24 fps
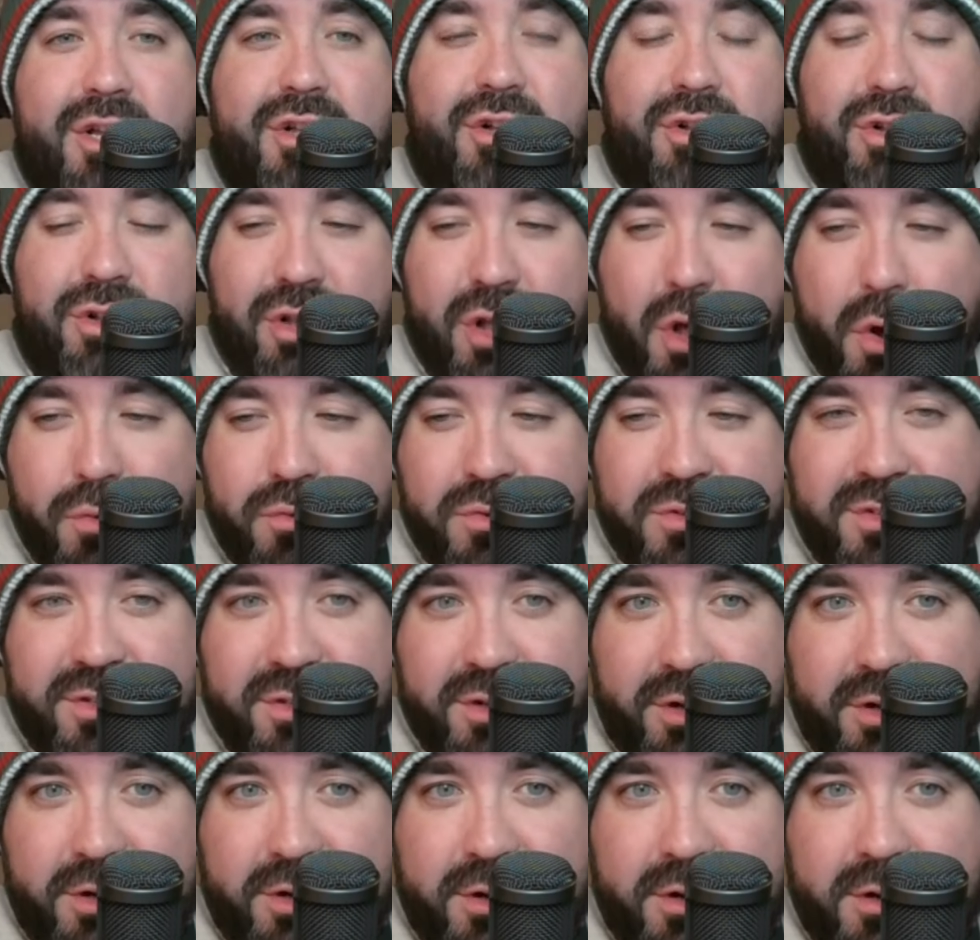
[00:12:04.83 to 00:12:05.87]

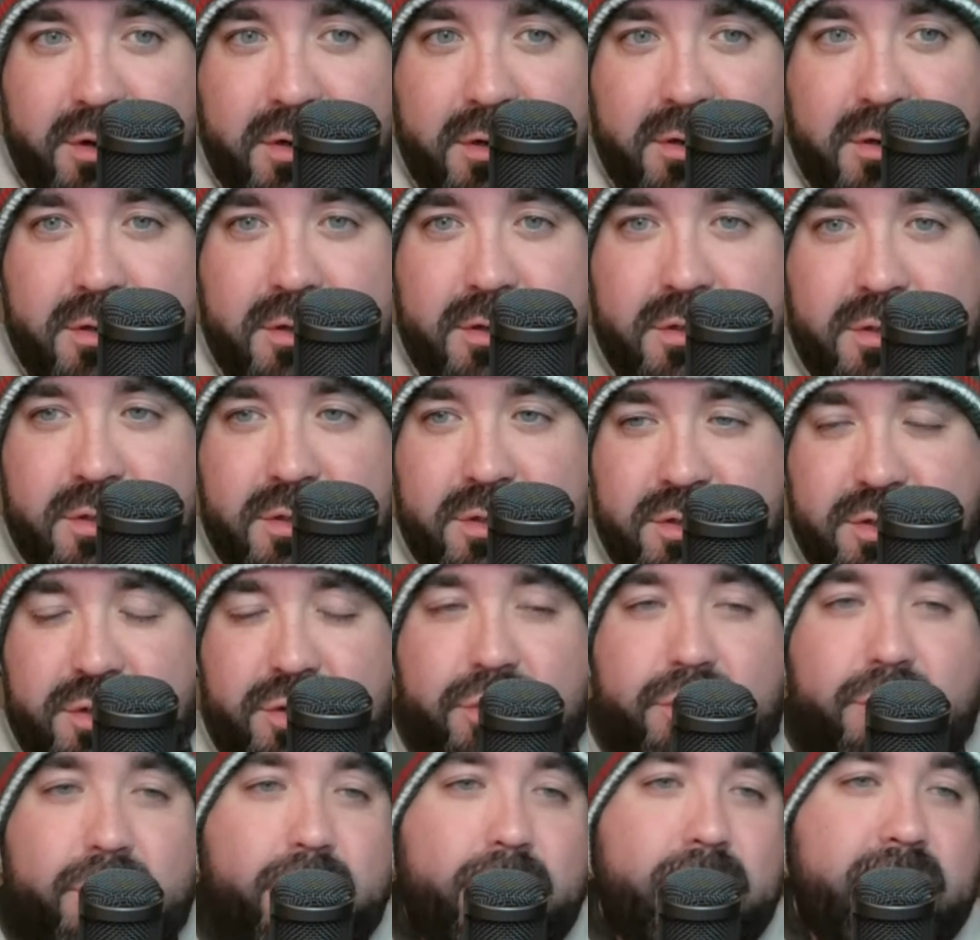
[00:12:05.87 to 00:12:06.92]
closer
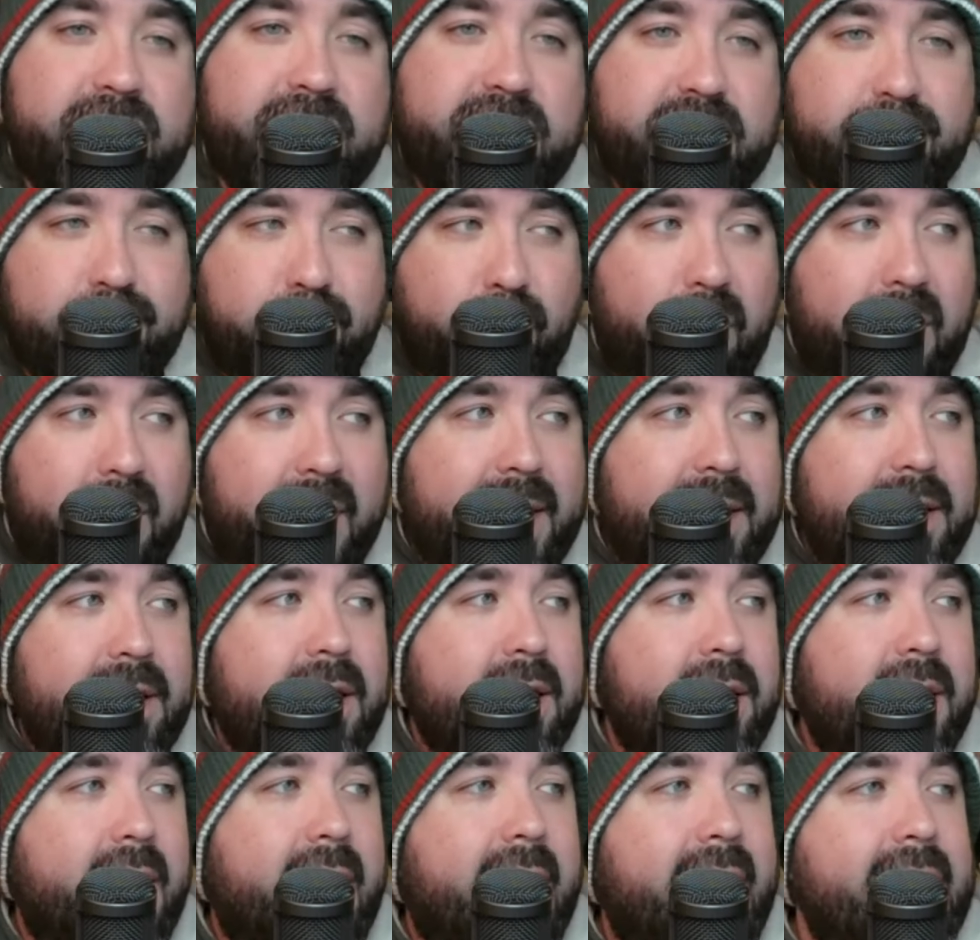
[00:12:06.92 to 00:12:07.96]
to spring,
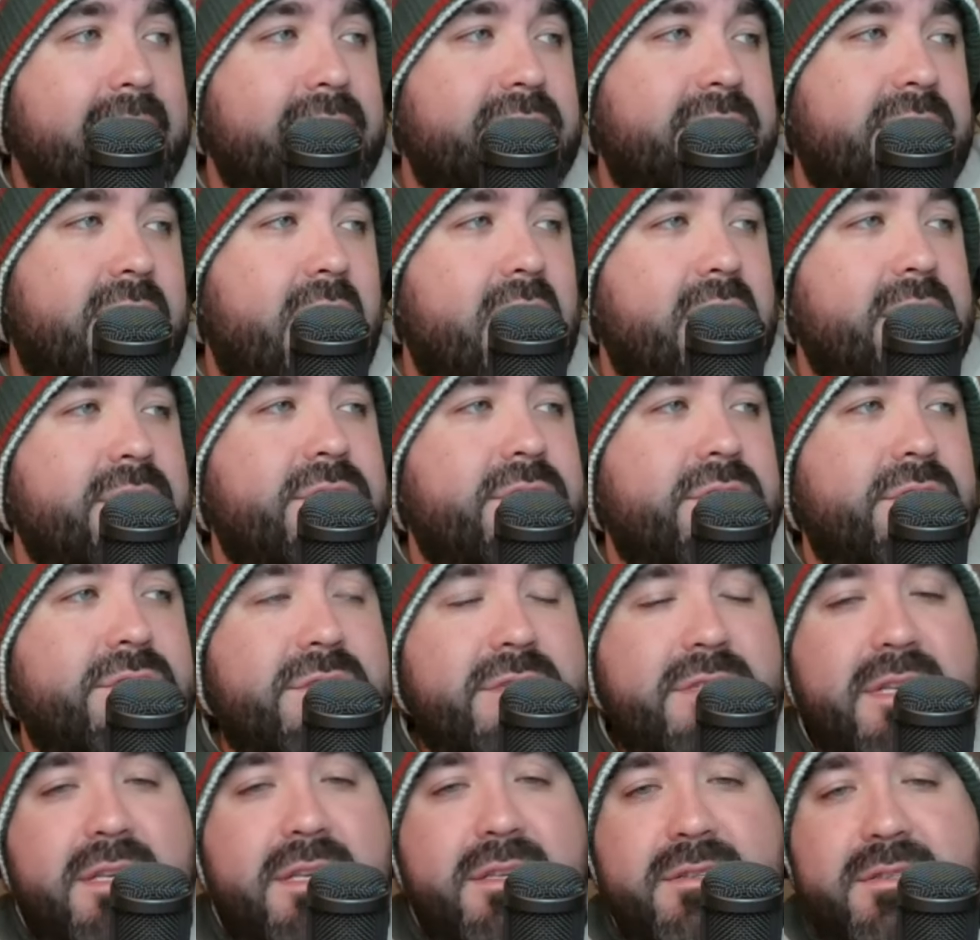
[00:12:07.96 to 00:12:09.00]
and concert
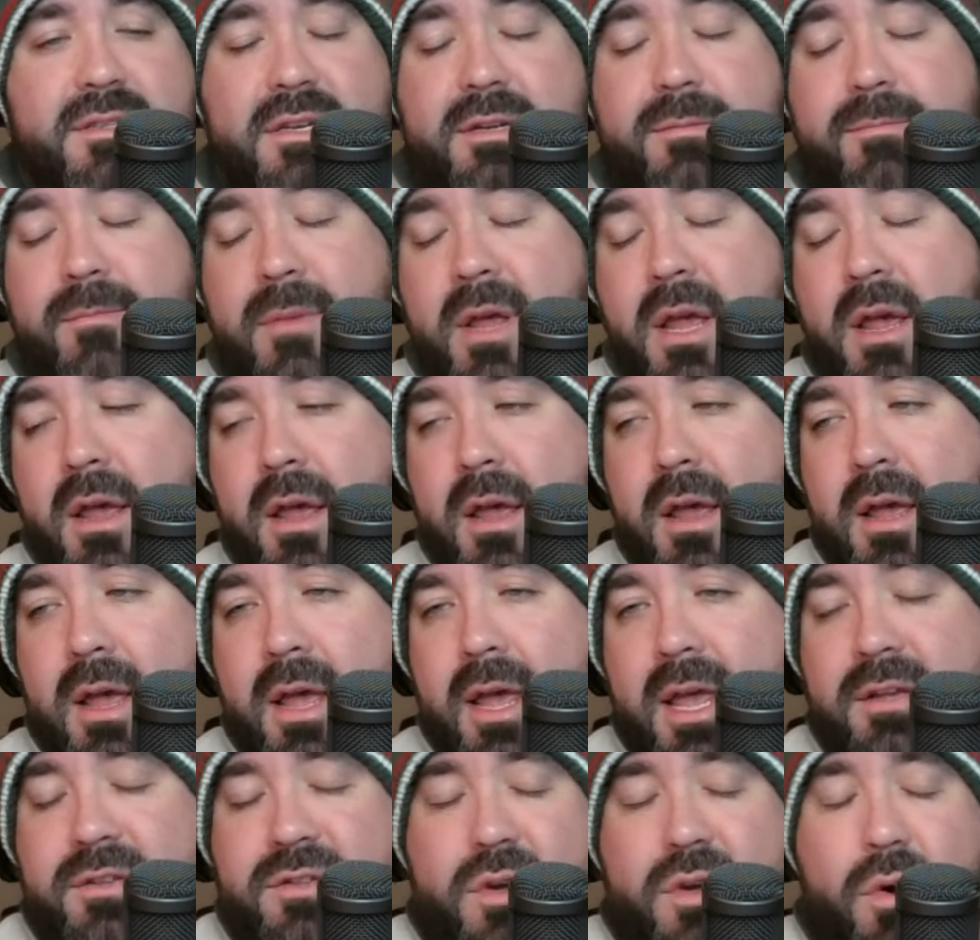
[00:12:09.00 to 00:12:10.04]
season
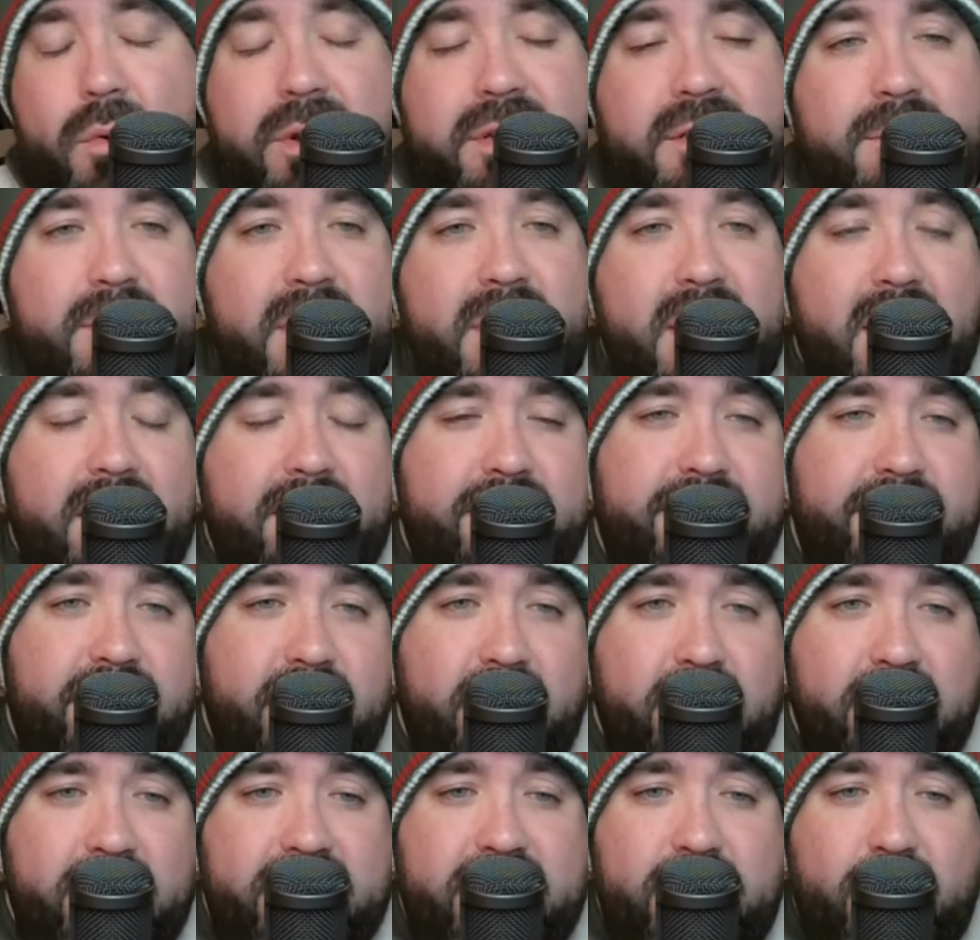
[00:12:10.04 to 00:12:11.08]
is going to be in
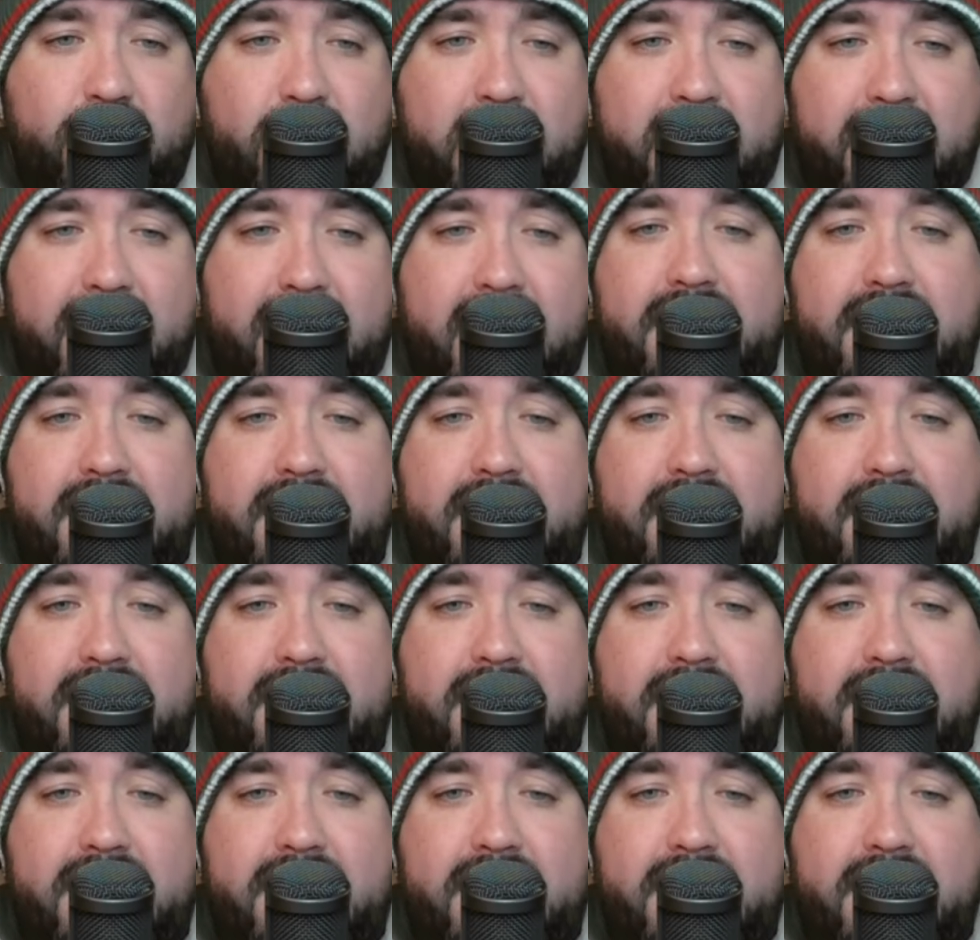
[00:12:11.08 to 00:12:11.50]
full swing.